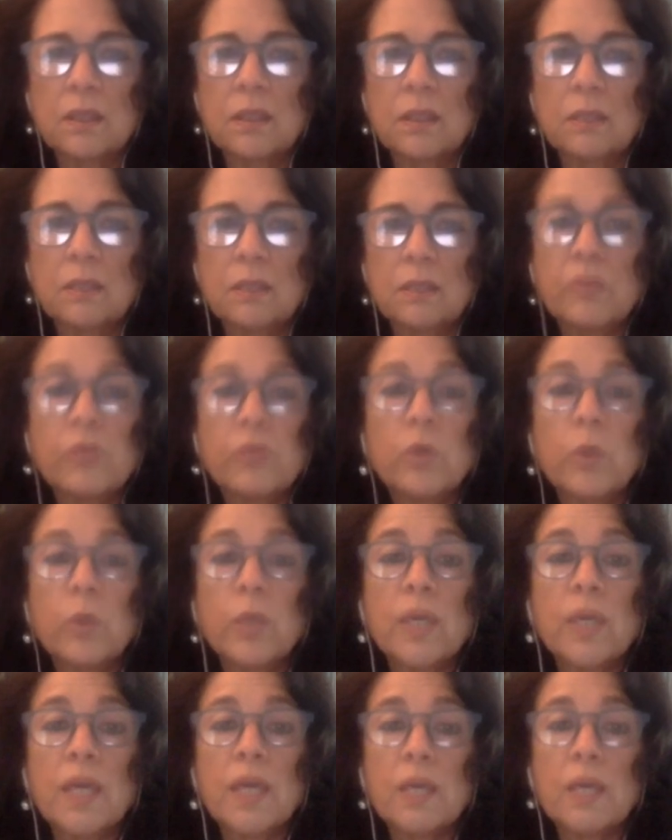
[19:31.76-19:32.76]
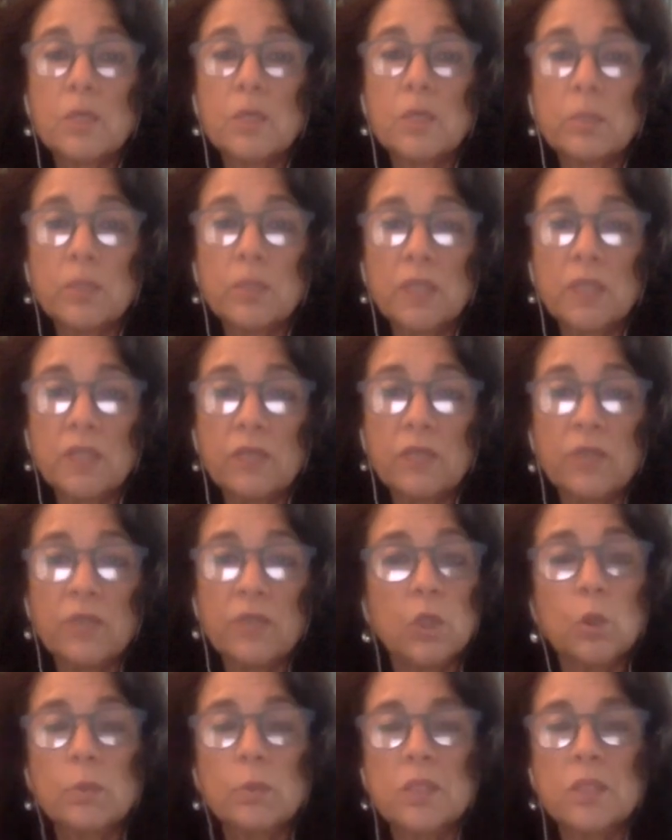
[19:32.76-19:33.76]
Before we came to believe
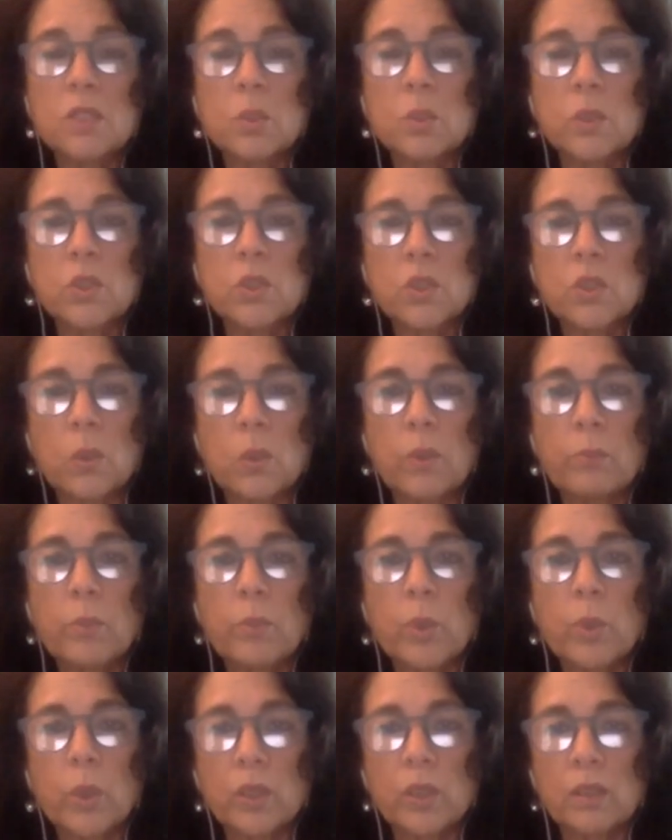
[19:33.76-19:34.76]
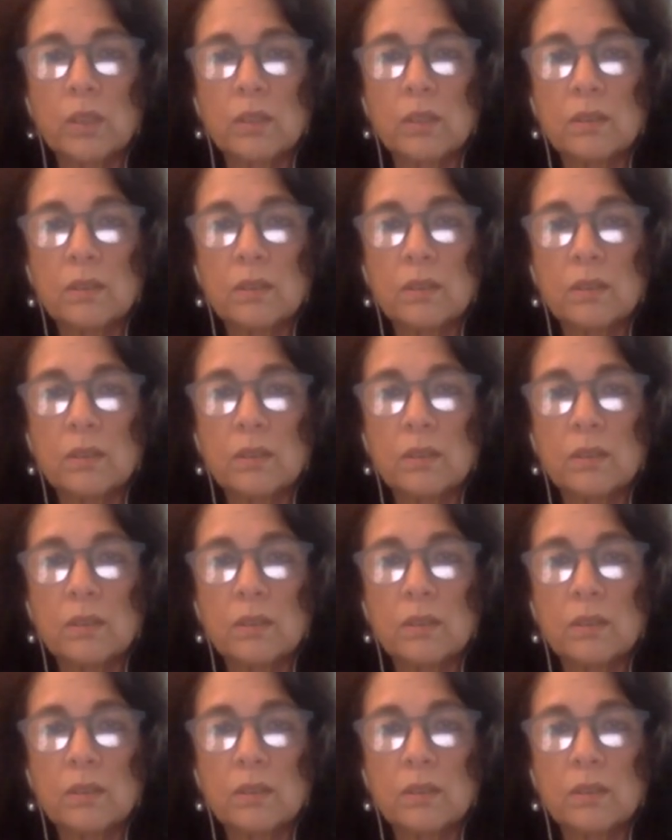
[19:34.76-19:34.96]
humans were so important,